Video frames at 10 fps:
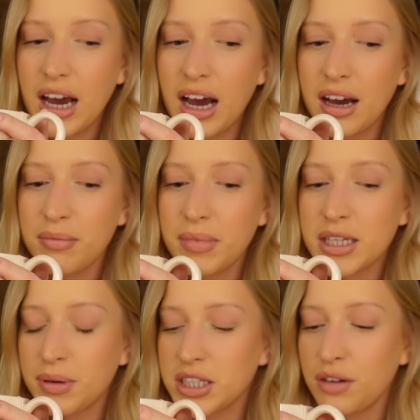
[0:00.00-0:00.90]

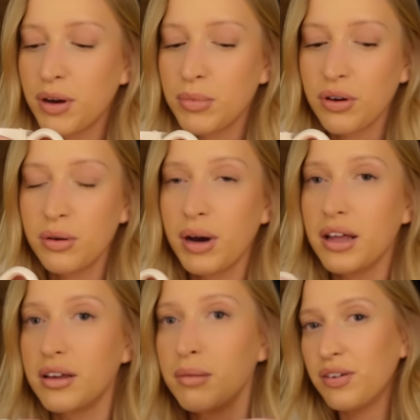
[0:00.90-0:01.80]
especially if I'm not going to wear
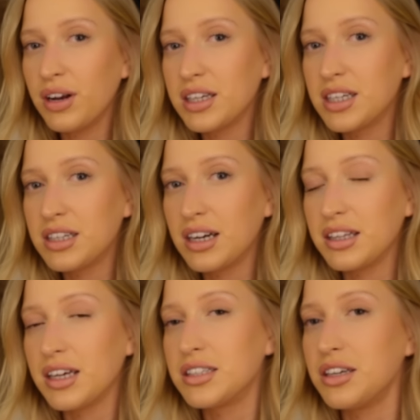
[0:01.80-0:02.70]
them. I feel like sitting like
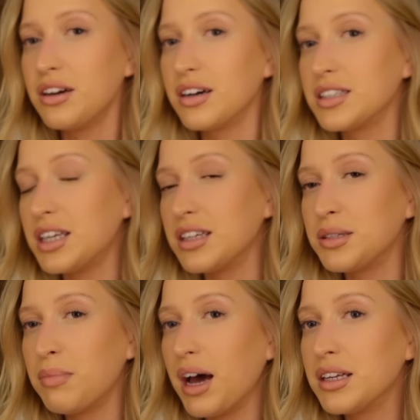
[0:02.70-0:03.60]
this so you can't see
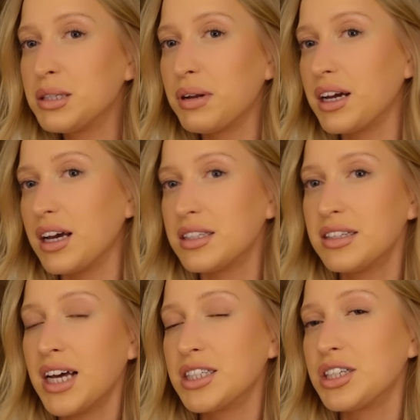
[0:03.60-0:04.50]
this mess, but I guess
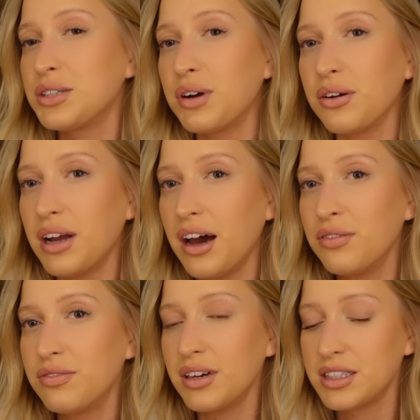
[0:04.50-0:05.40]
that's just real
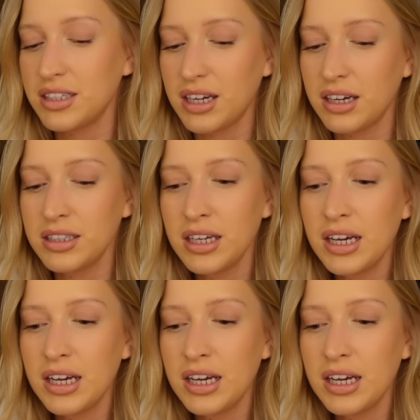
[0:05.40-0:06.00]
life, isn't it?